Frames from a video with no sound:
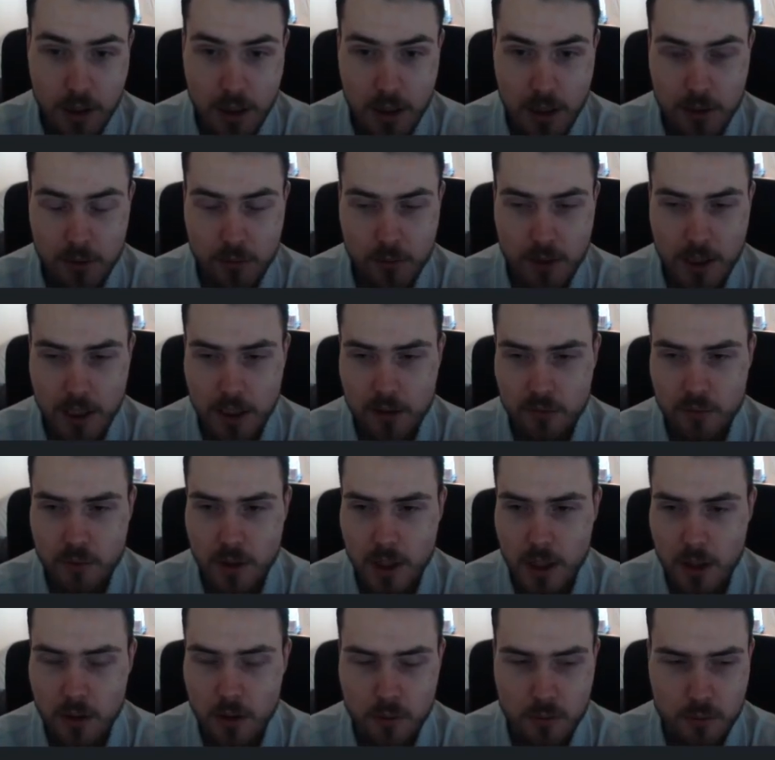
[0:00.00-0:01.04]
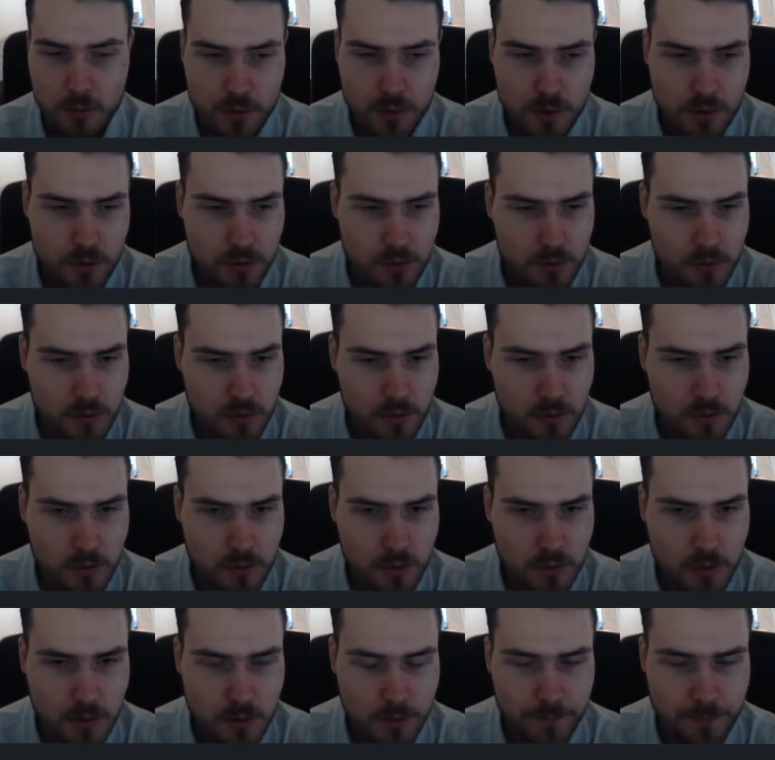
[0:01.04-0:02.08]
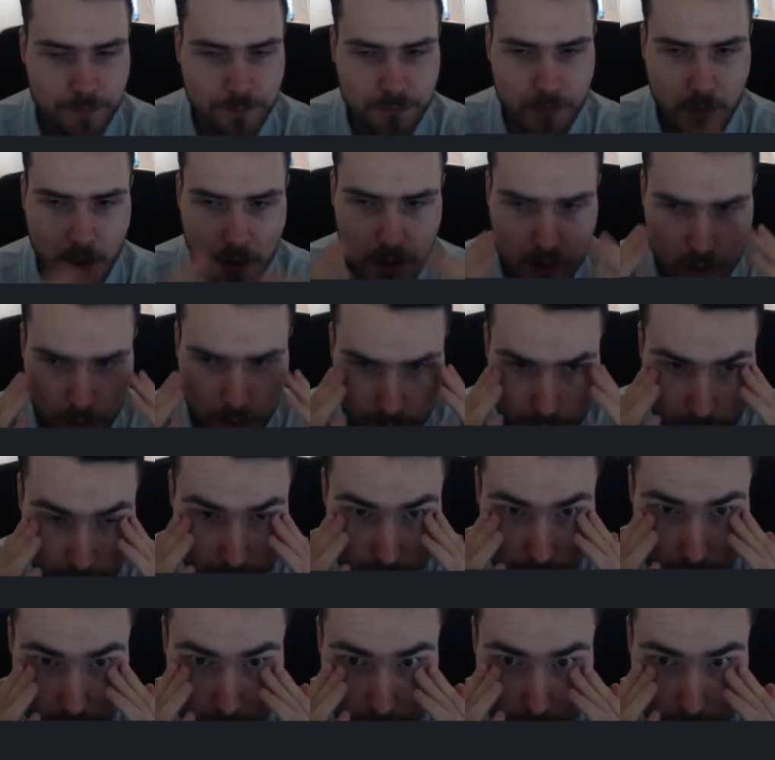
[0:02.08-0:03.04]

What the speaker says: you can't really lose. So I think that's